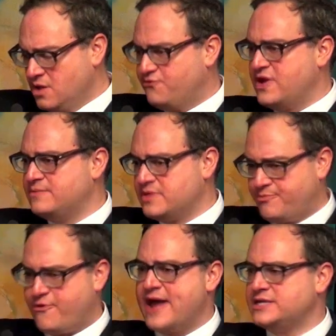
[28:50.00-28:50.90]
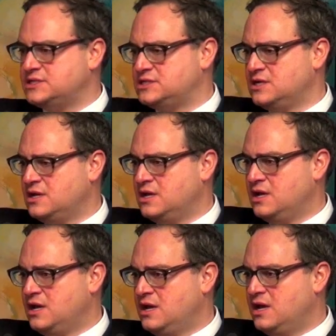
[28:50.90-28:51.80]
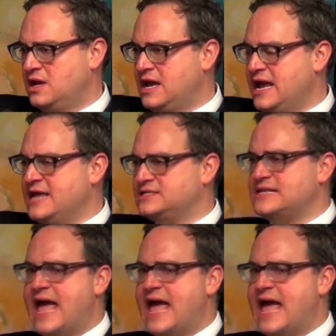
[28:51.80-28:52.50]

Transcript: freedom of the press, is